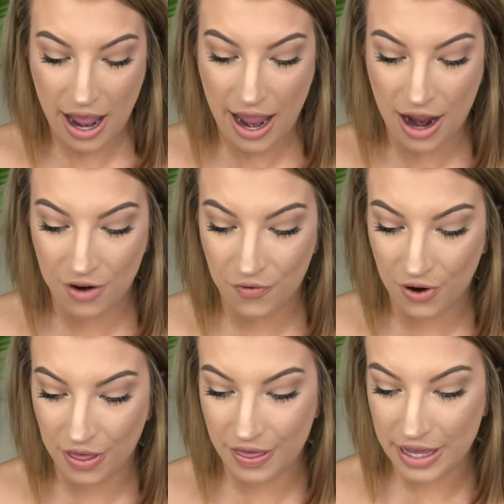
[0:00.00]
And
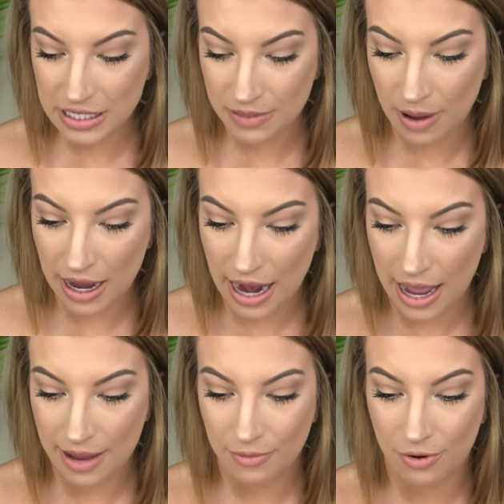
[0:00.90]
for this one,
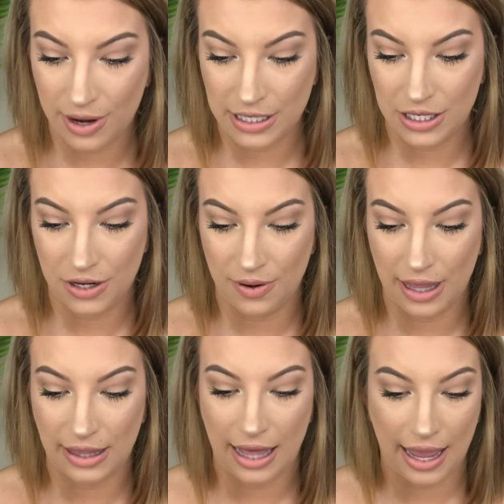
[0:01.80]
I am going to
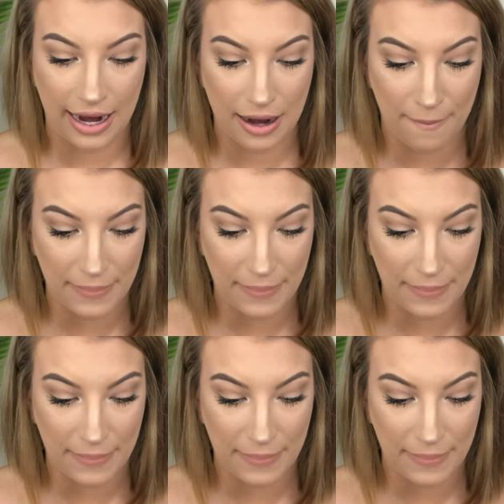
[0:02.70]
line